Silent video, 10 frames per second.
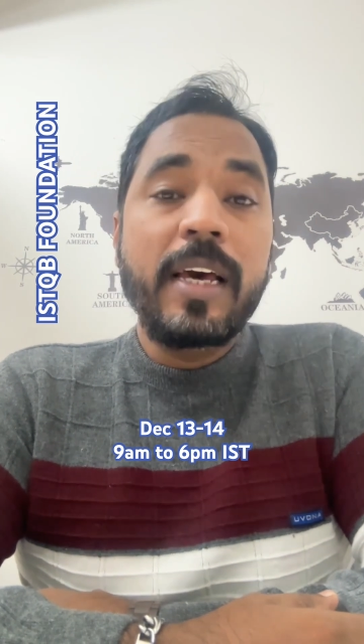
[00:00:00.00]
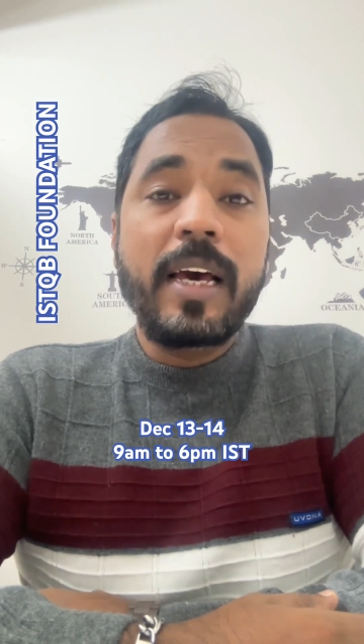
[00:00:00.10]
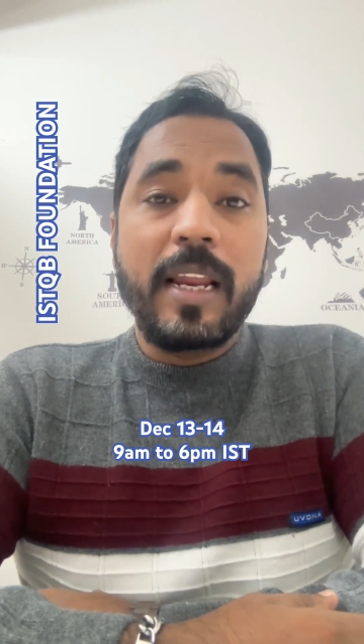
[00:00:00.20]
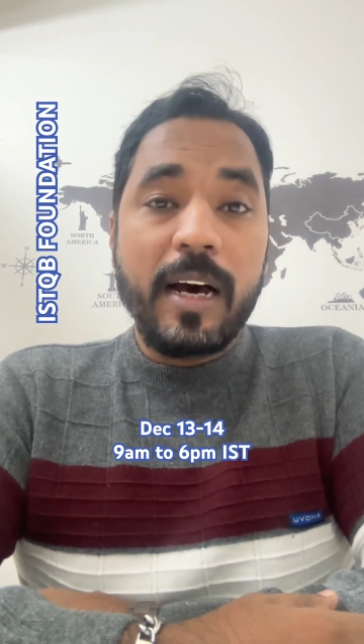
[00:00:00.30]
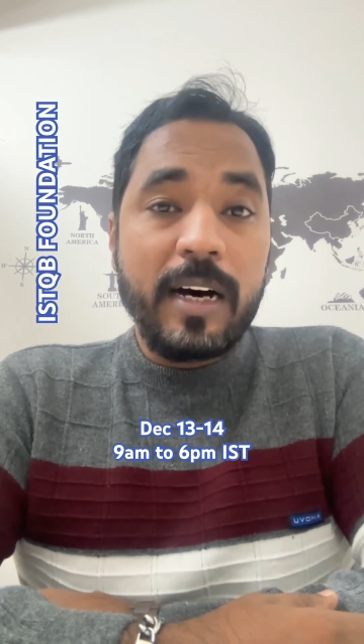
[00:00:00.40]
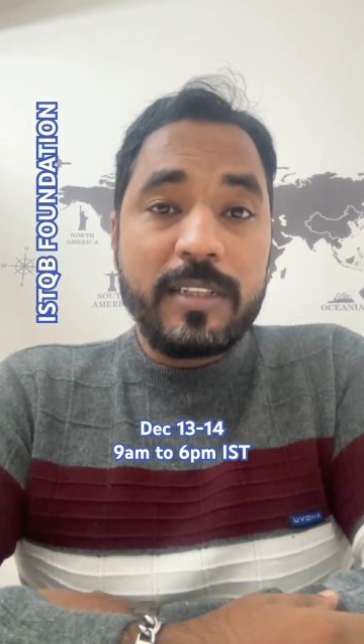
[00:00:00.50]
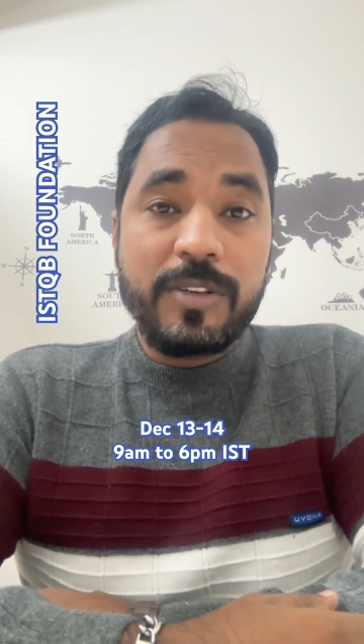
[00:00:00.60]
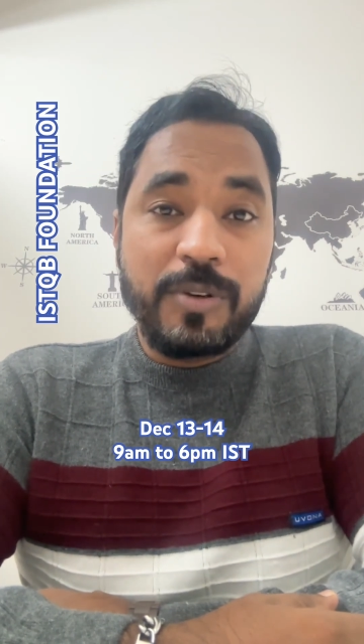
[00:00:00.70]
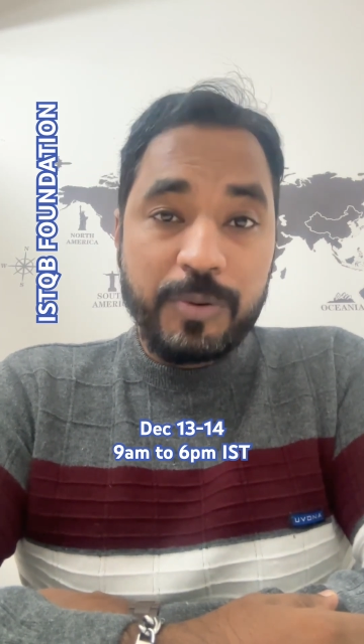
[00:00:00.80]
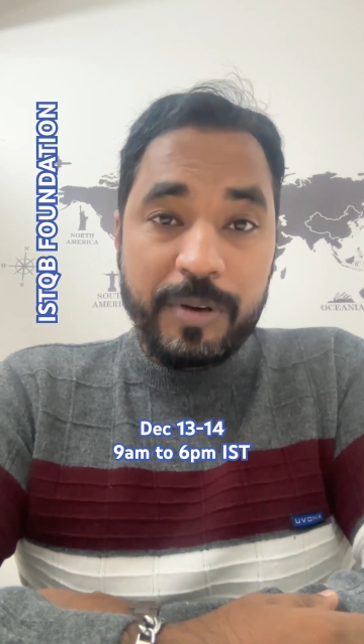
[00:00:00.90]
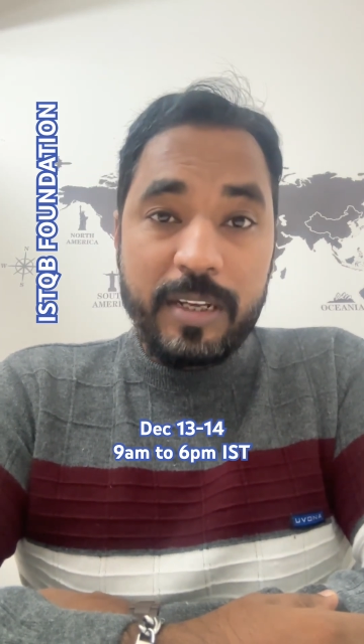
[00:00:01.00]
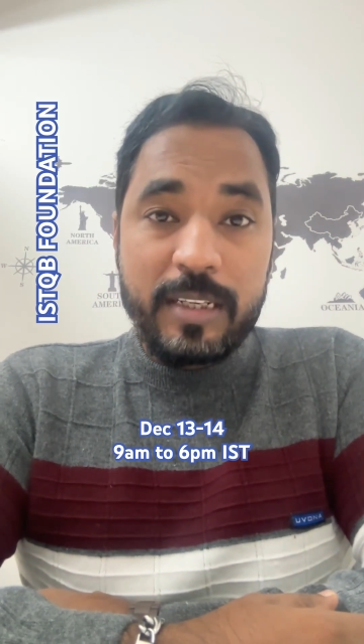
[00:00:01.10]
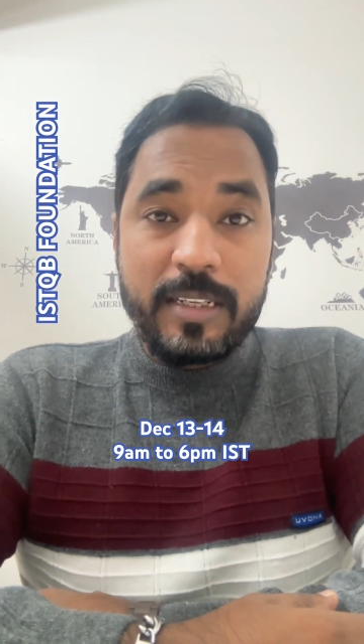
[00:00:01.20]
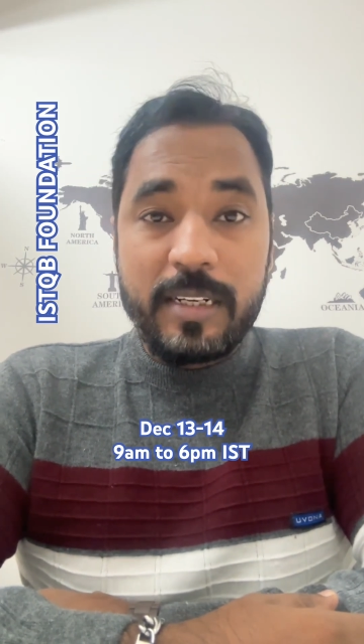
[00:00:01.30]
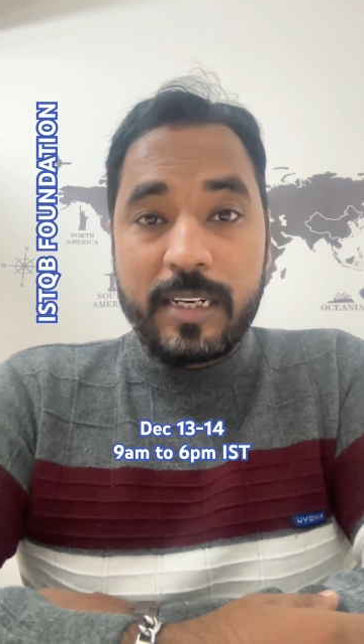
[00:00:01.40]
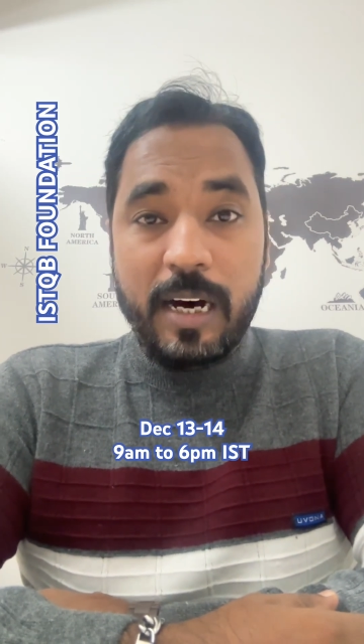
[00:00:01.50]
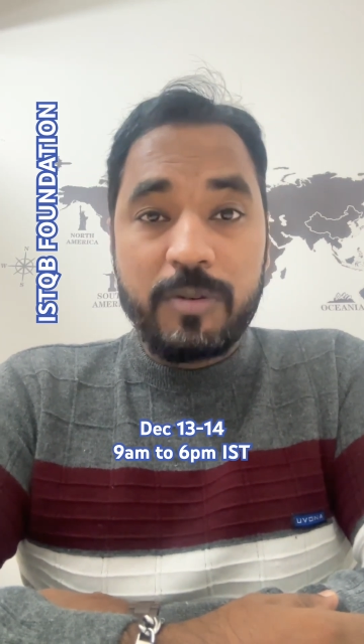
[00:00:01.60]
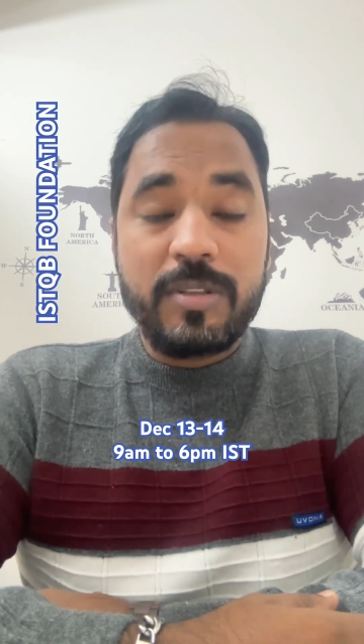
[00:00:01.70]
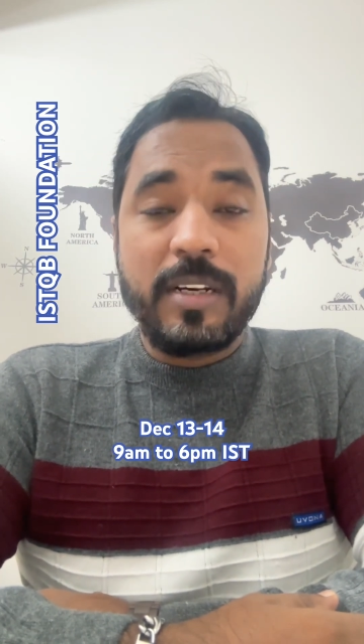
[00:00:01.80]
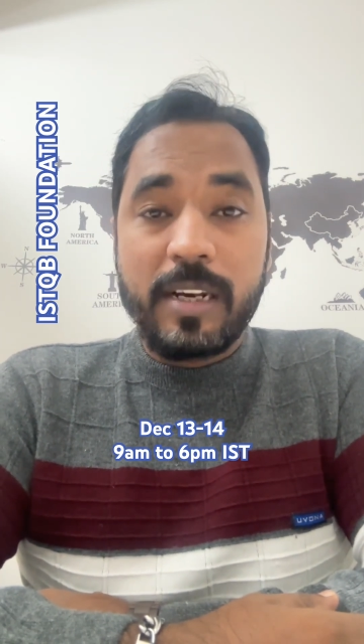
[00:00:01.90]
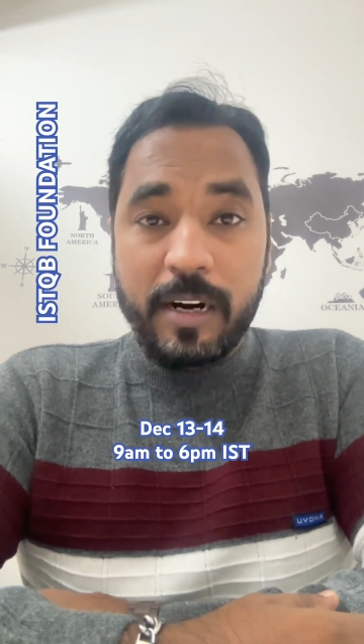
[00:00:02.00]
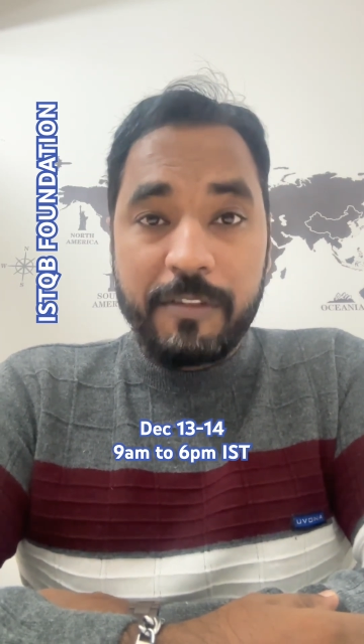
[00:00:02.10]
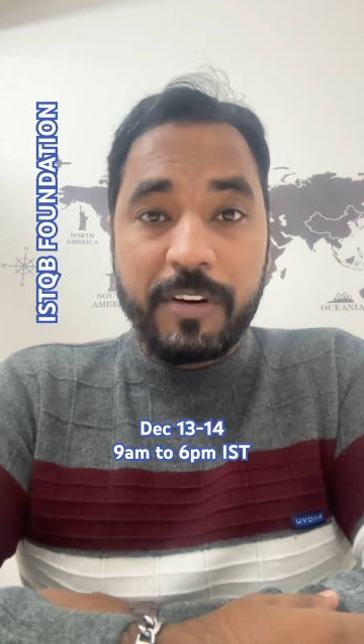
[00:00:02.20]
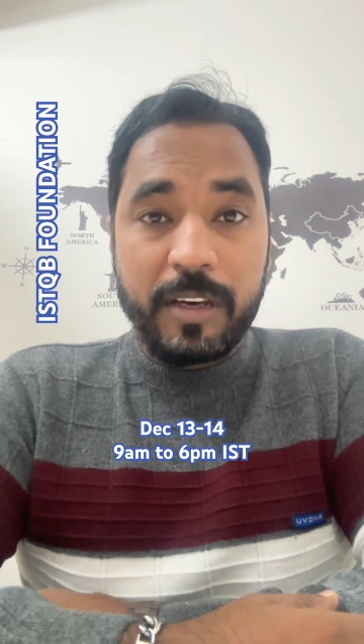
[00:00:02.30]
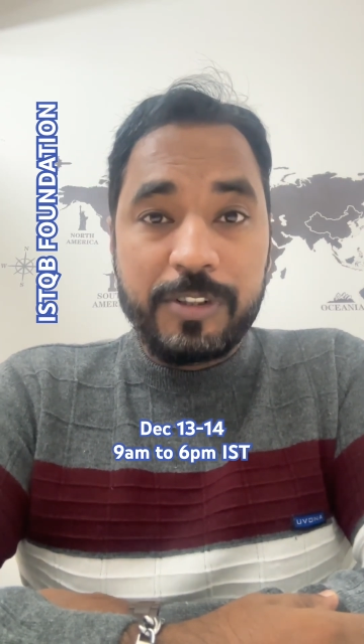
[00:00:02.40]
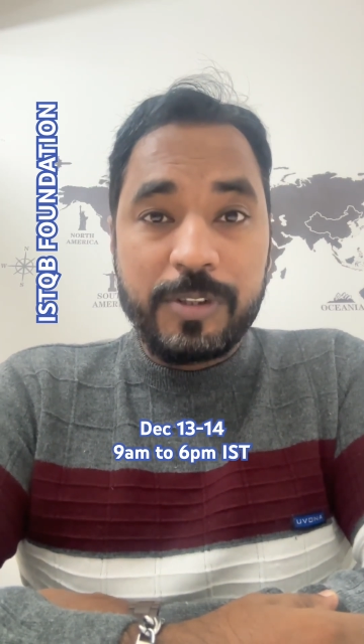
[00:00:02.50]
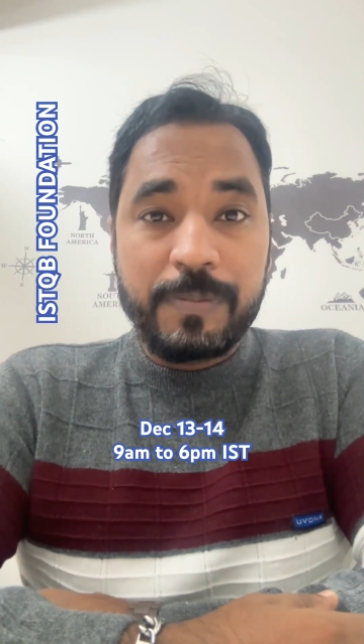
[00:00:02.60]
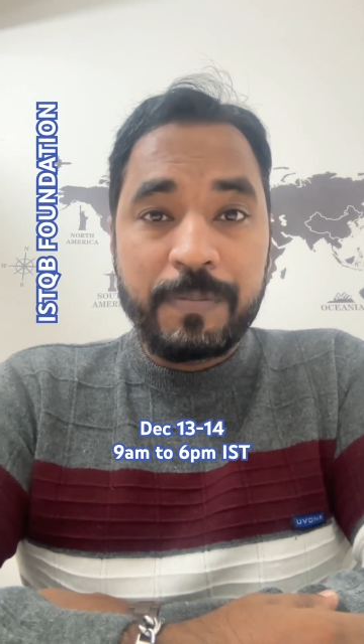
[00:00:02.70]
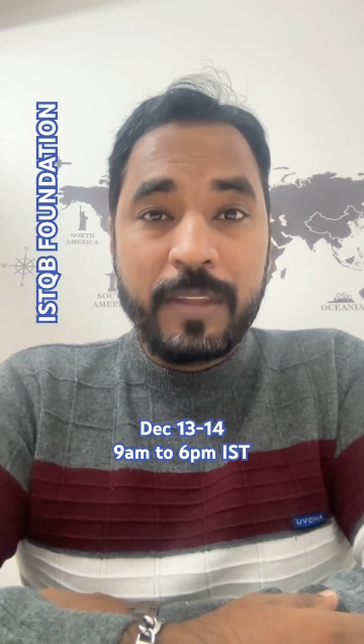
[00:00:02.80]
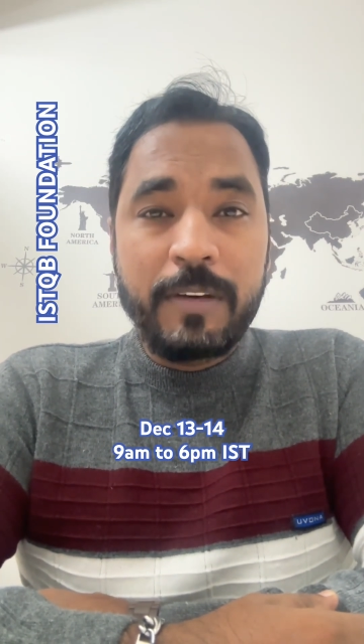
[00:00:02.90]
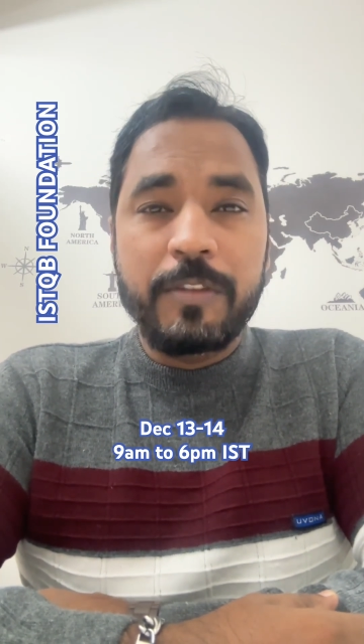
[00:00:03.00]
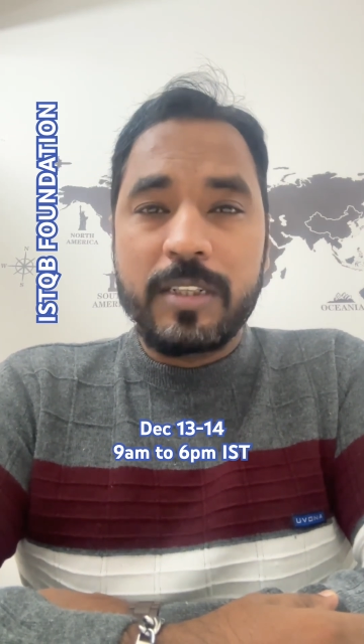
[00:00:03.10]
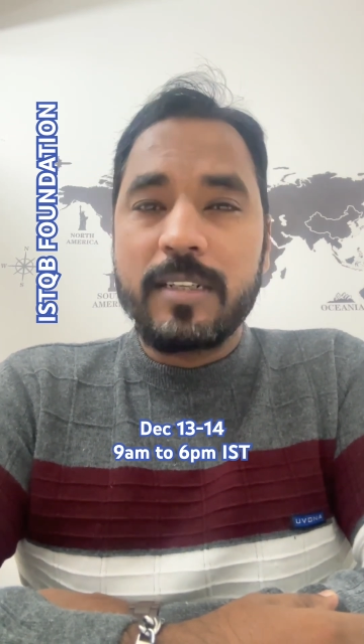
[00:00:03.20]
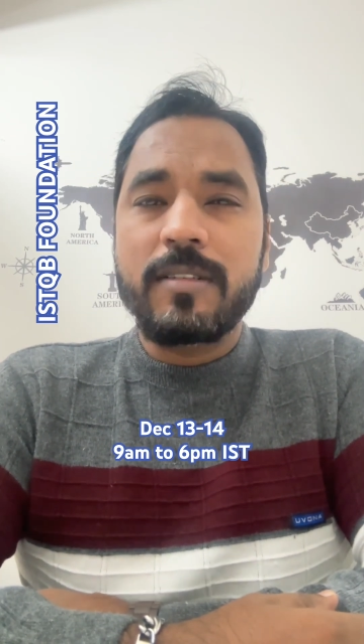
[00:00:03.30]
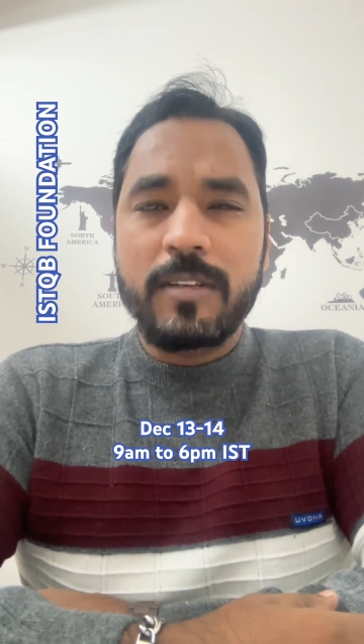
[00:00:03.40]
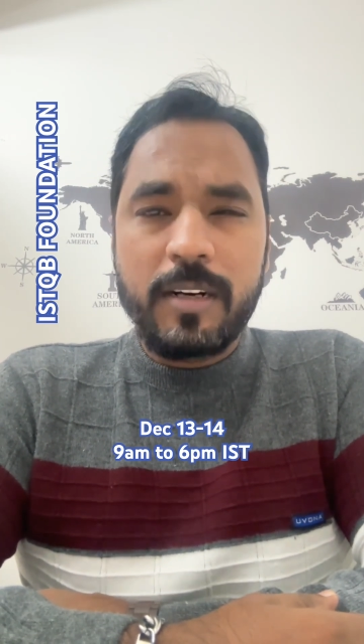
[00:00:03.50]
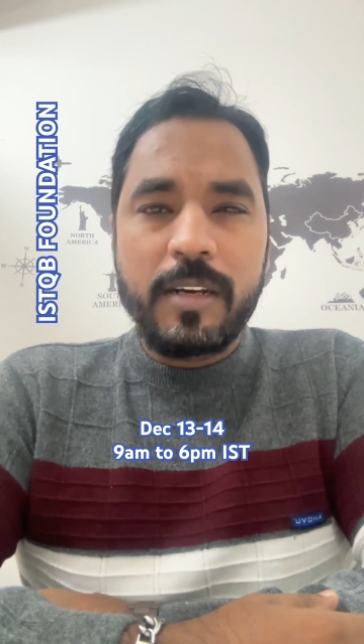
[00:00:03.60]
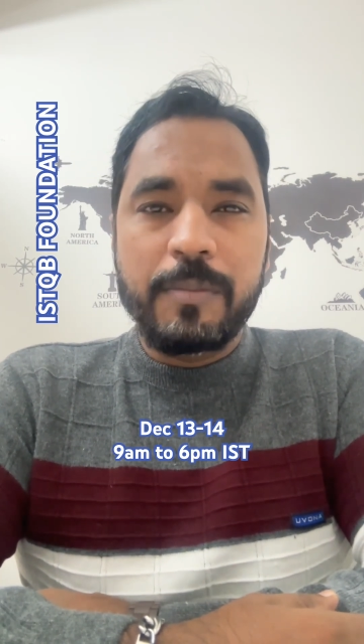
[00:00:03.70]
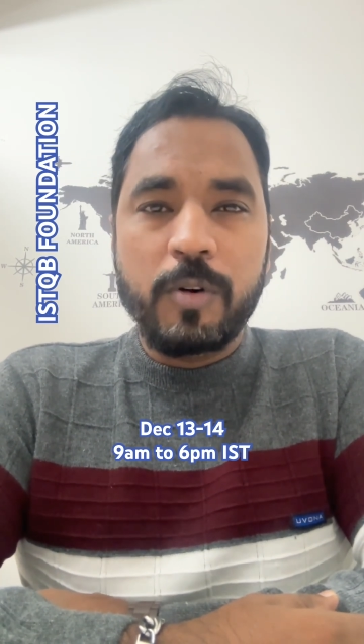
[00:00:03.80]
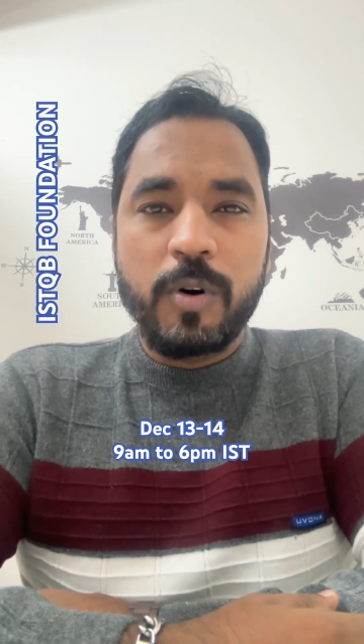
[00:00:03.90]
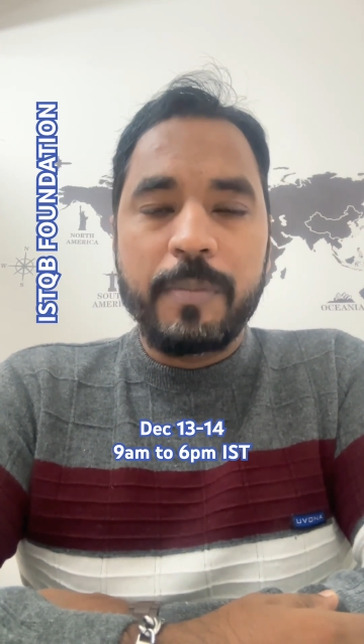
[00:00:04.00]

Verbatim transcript: and ask your queries and doubts and clarification, which is certainly more